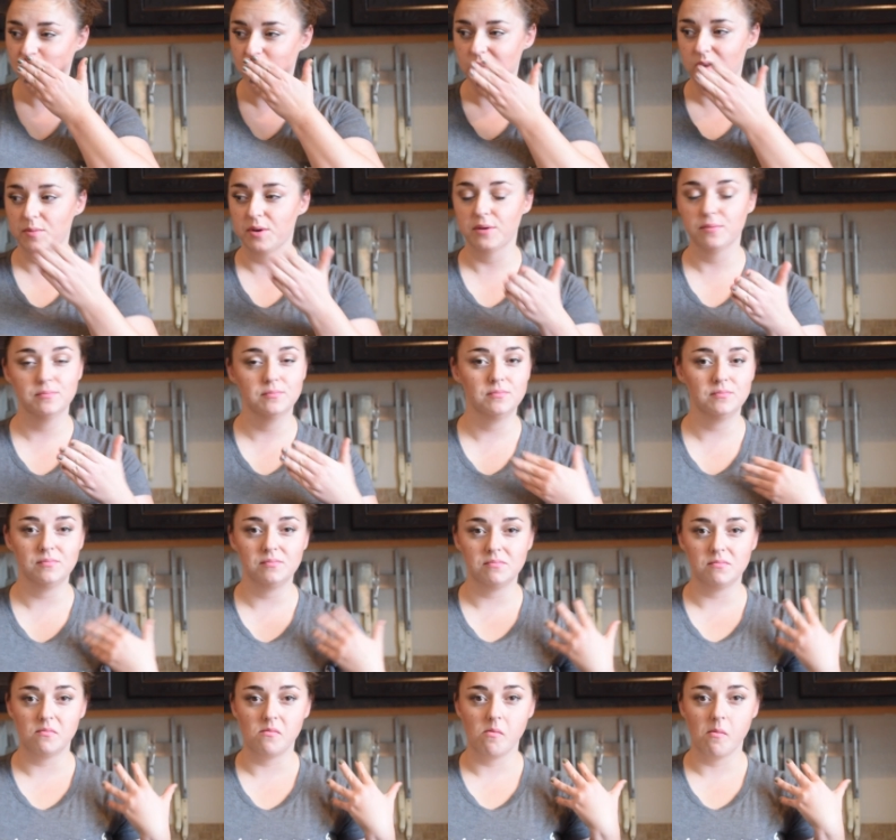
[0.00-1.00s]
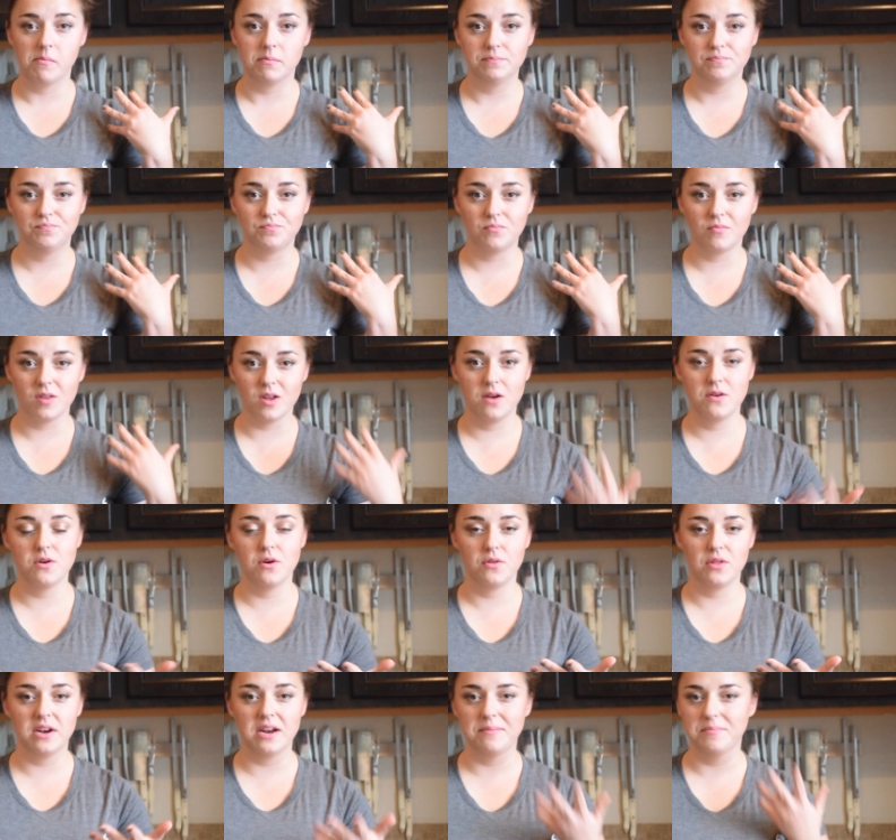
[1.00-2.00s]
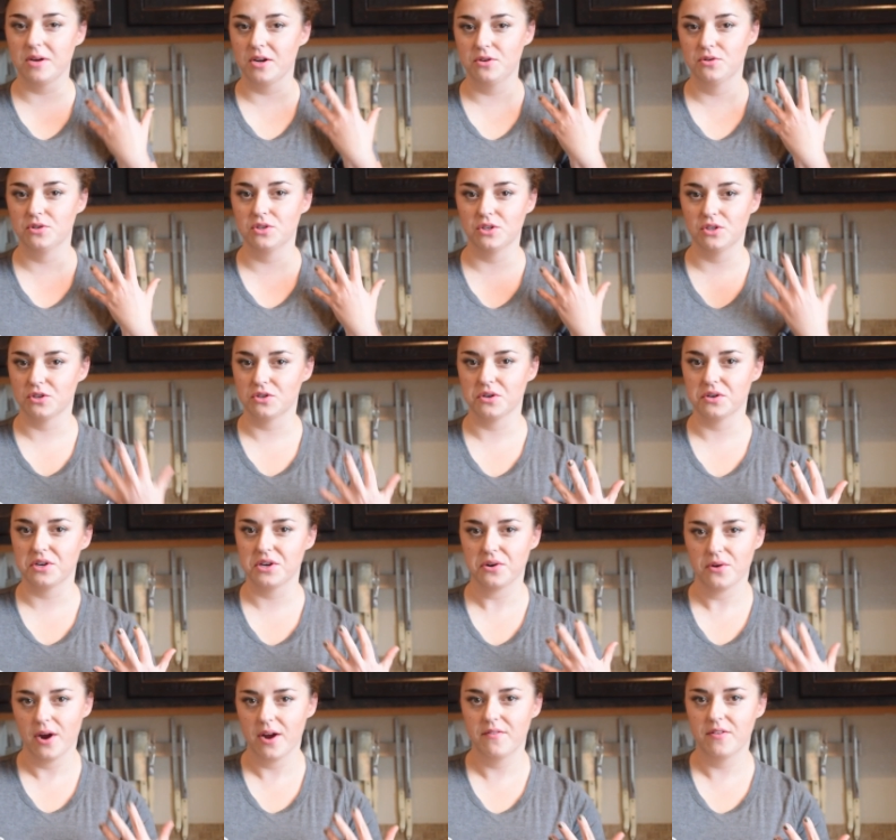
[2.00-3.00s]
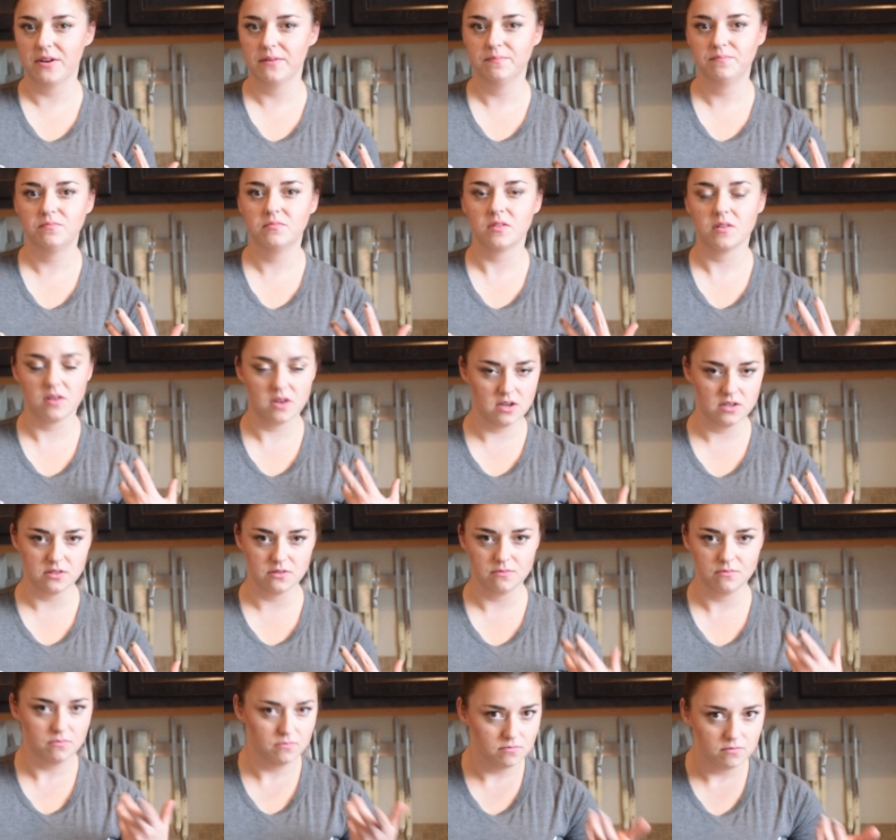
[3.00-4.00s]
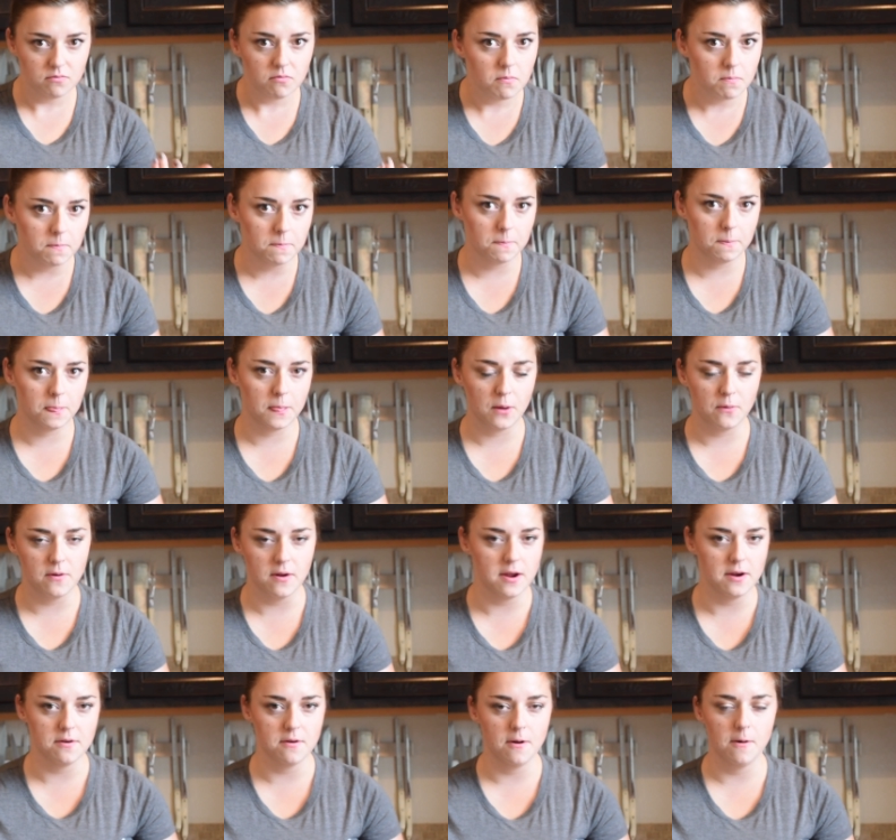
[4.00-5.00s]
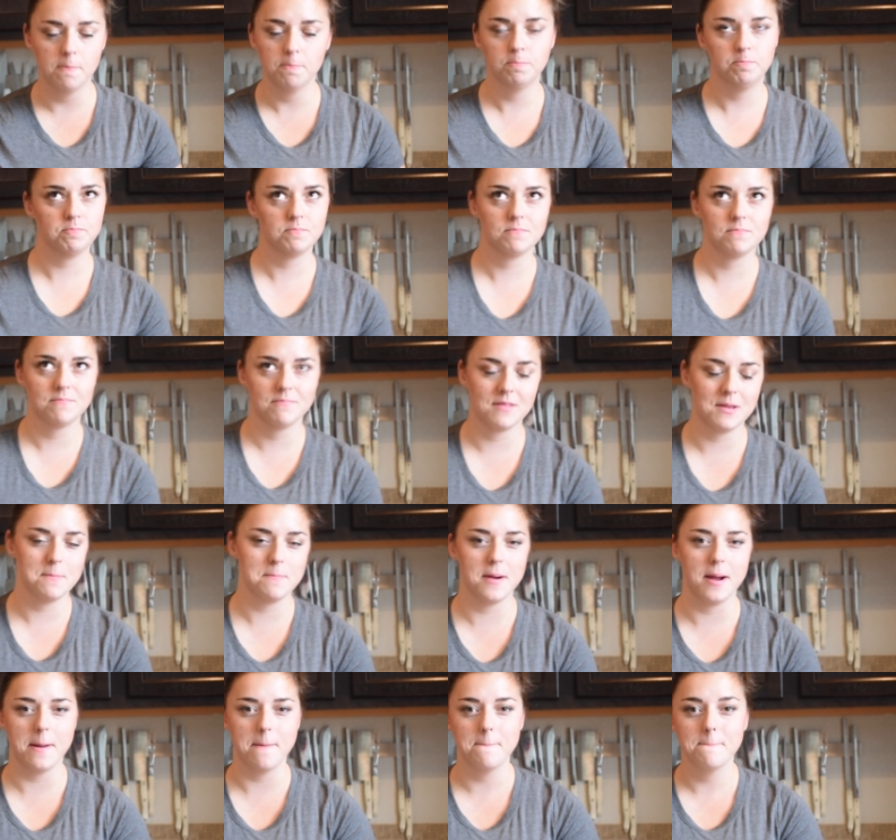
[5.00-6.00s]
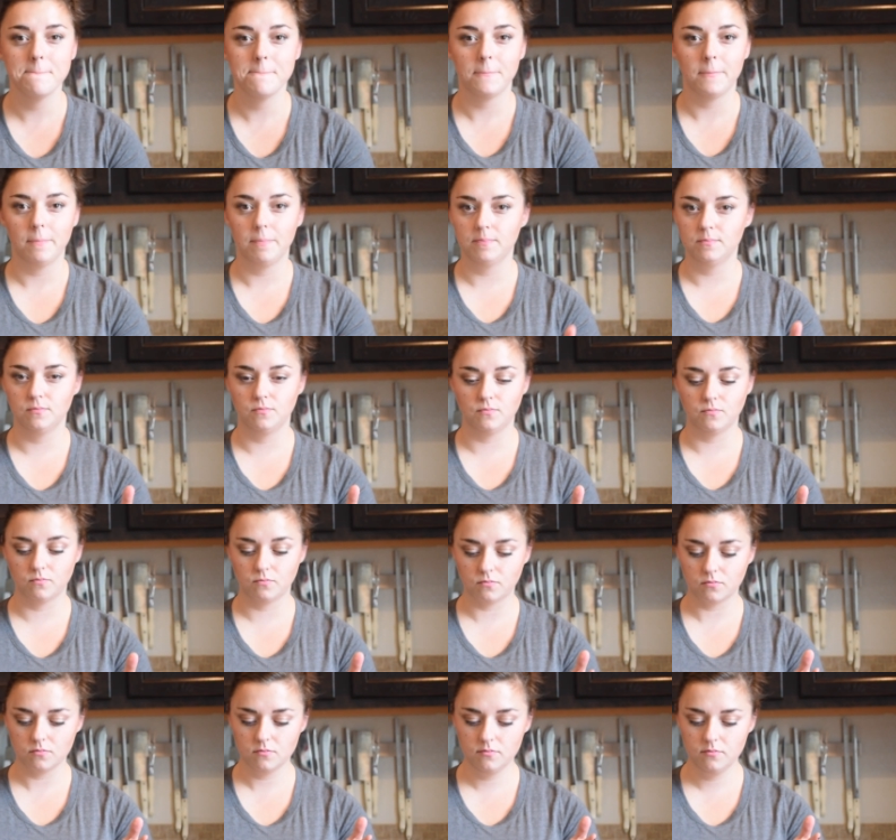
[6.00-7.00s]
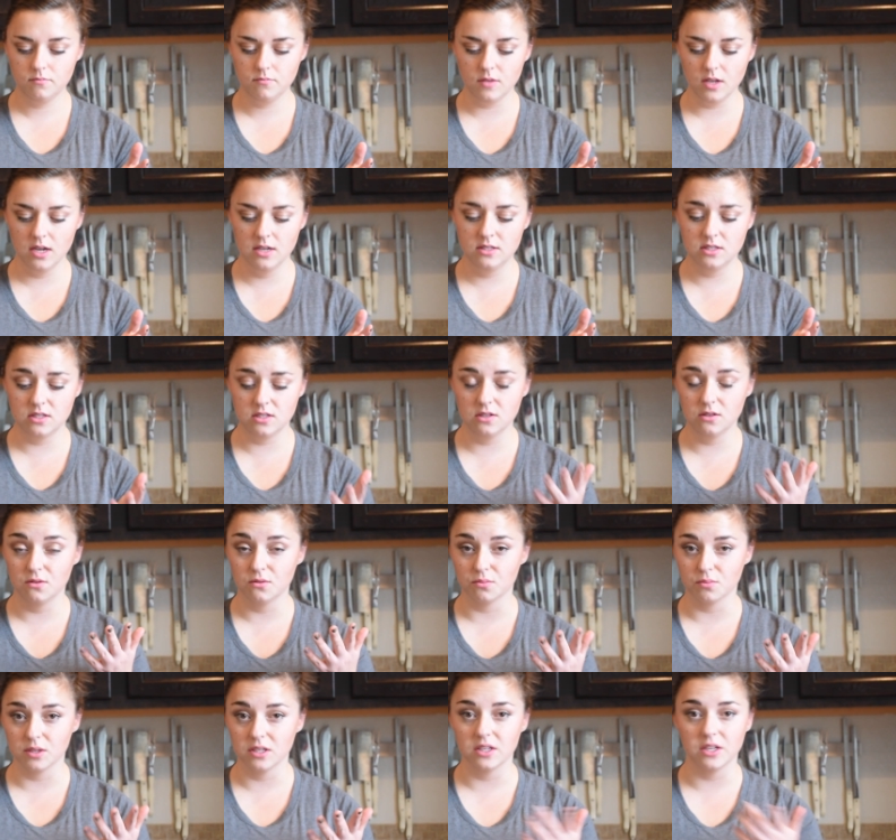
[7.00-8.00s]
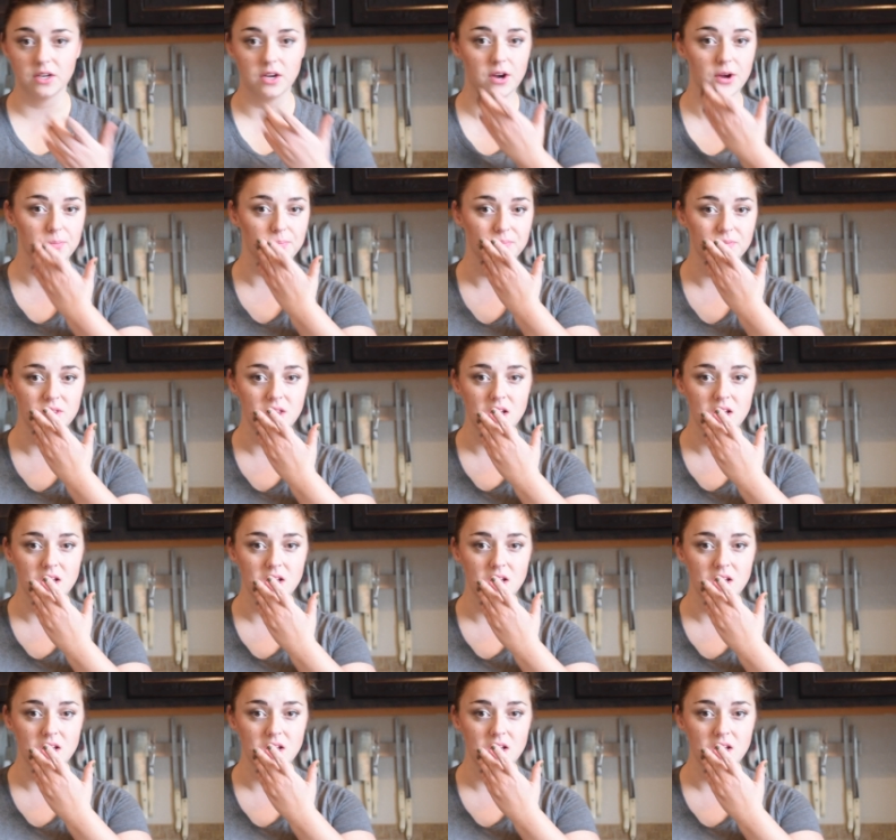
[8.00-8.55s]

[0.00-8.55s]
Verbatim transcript: I mean, I know that I'm not using the turkey gravy because we ate it all, but it's still really good.